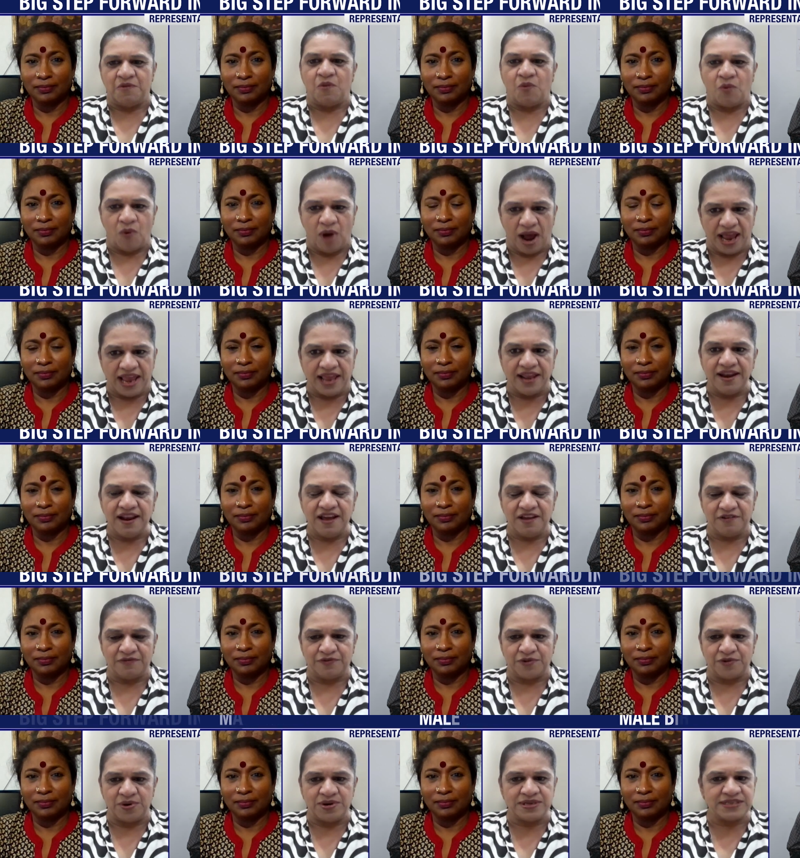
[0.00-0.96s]
Speaker 1: while
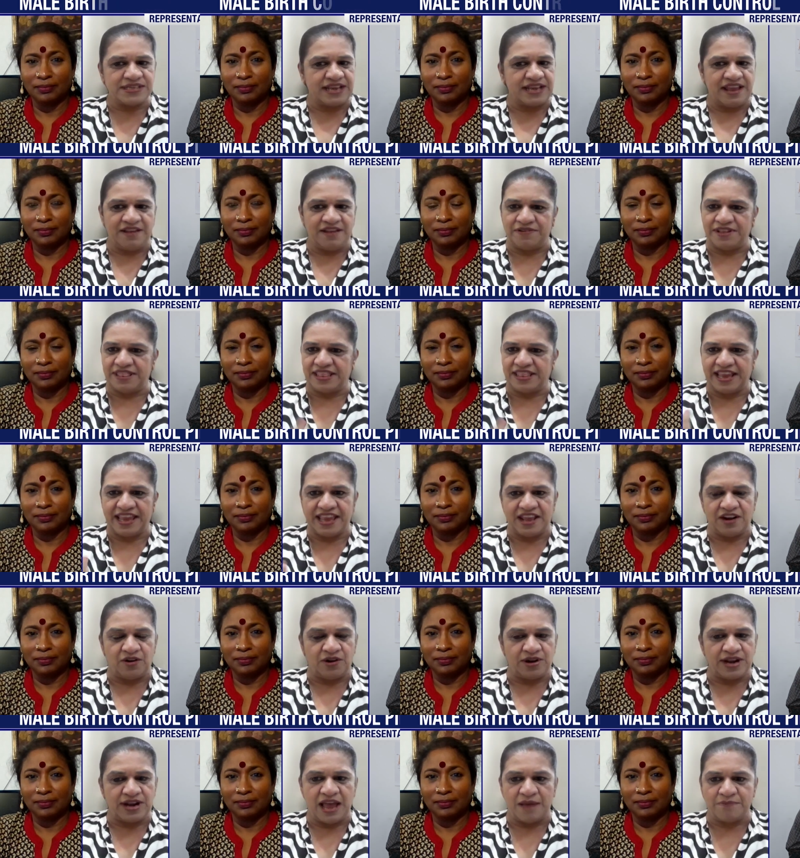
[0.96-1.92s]
of course everything
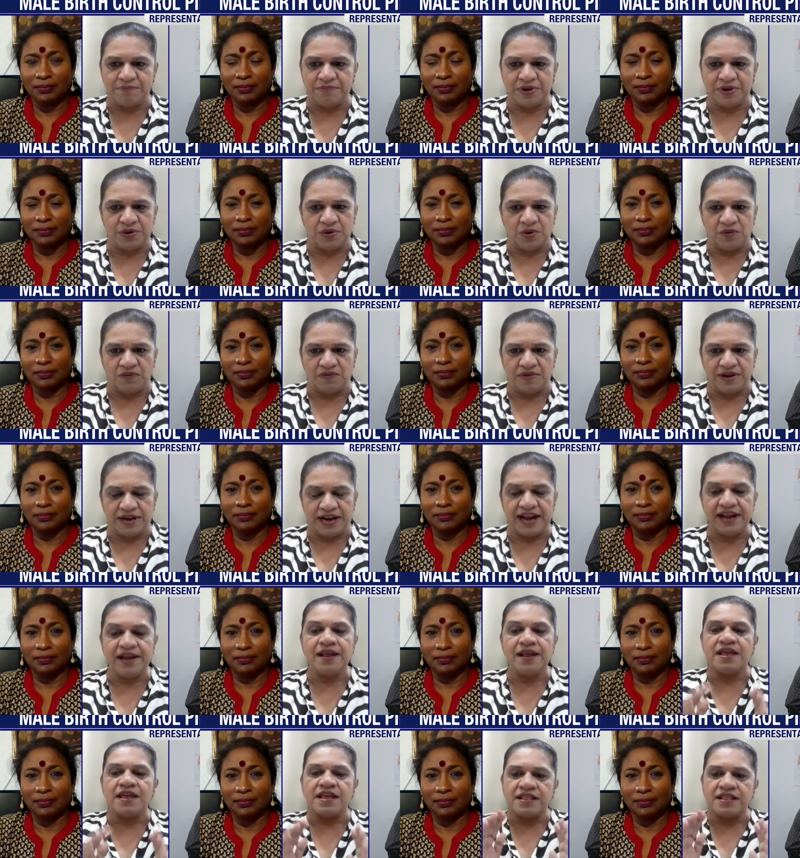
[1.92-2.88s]
cannot happen overnight
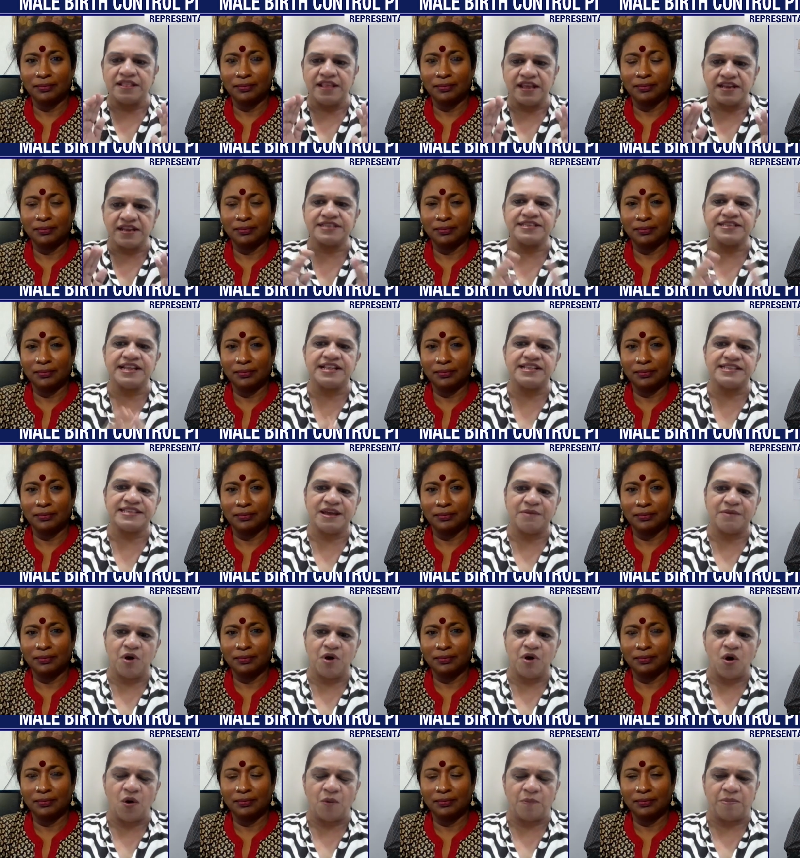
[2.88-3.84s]
there is still some
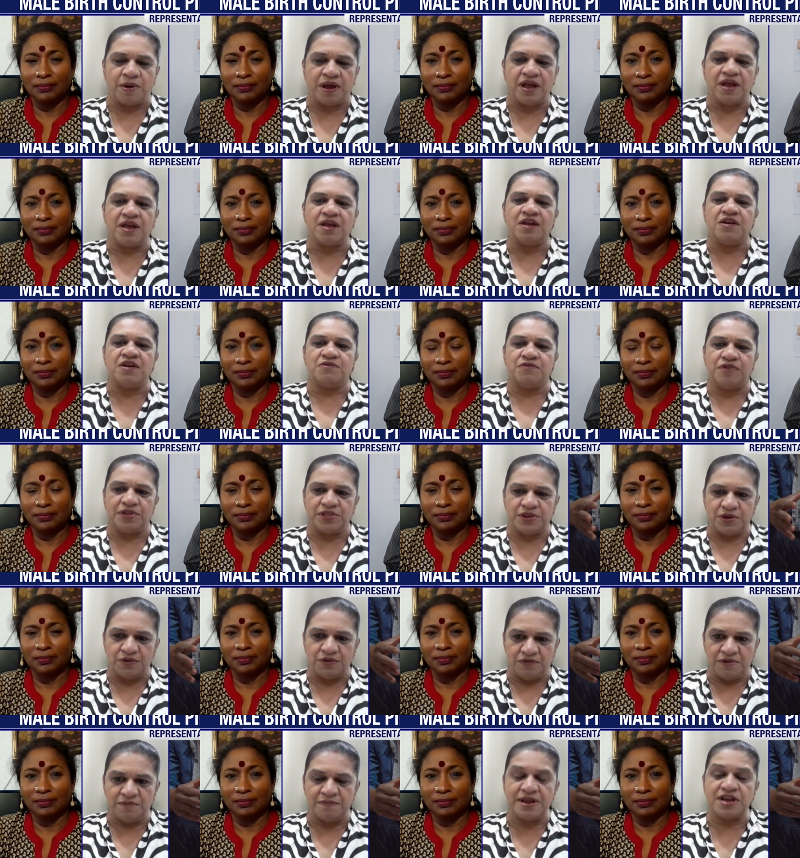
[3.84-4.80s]
hope for the
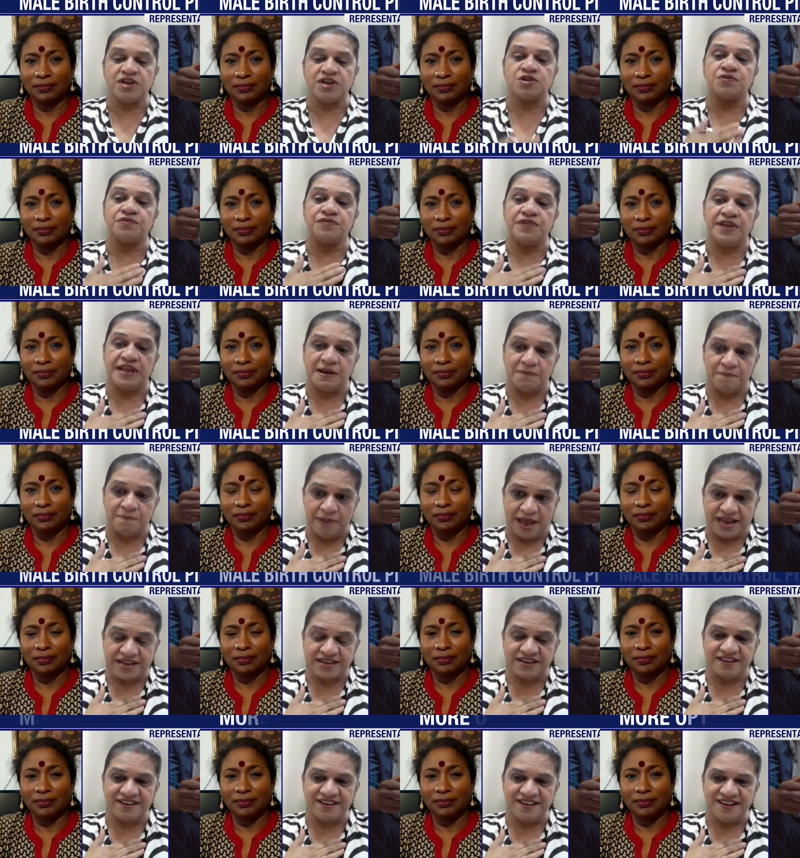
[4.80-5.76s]
women to feel
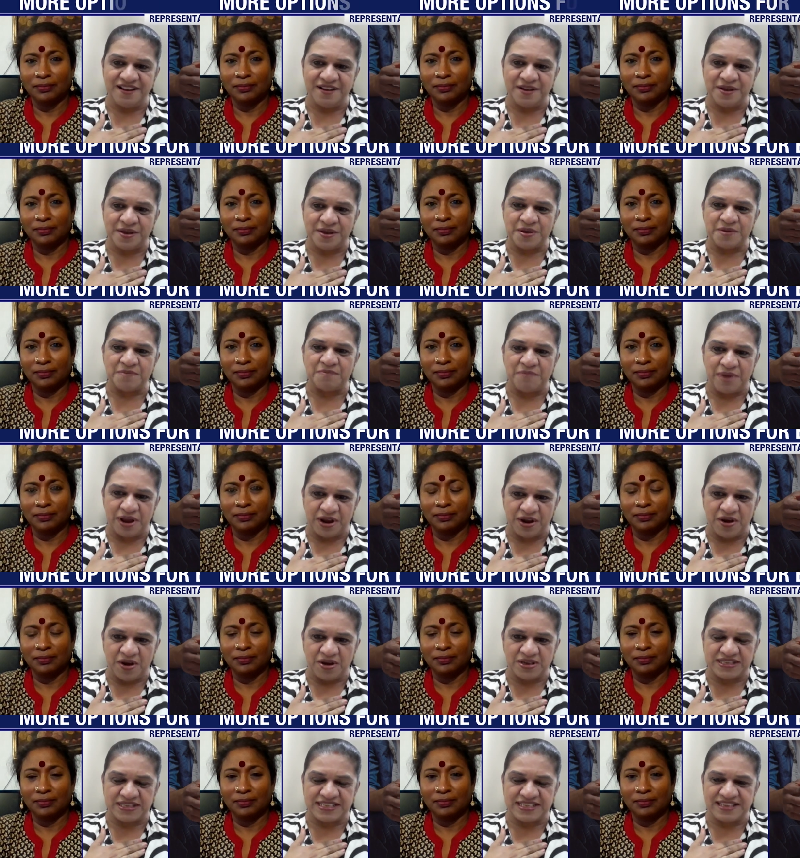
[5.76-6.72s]
better
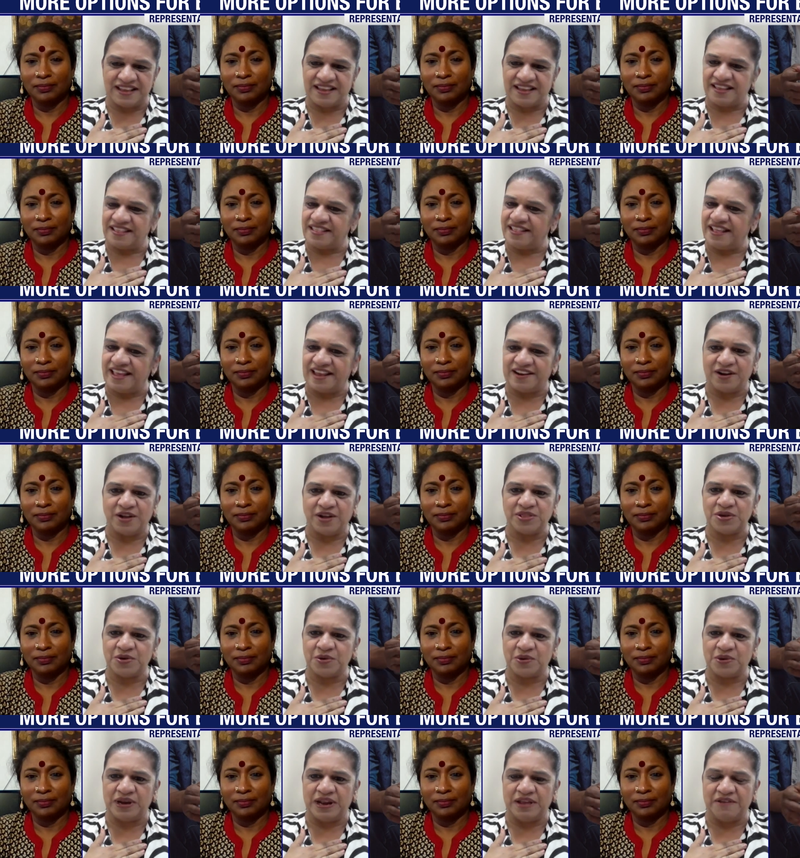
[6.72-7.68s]
because they're not the
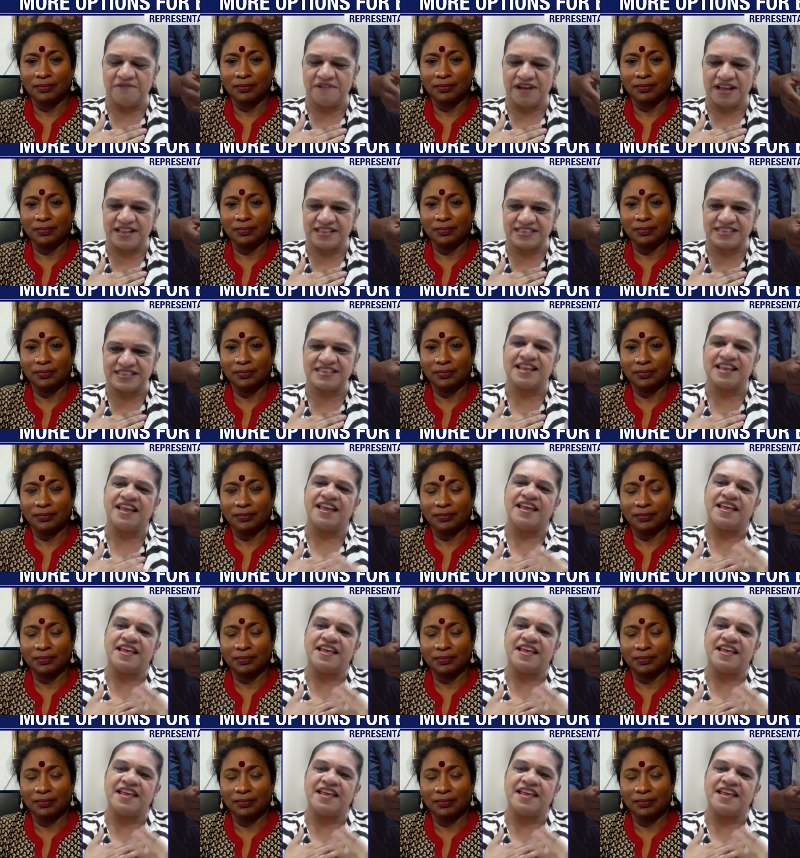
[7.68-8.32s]
only ones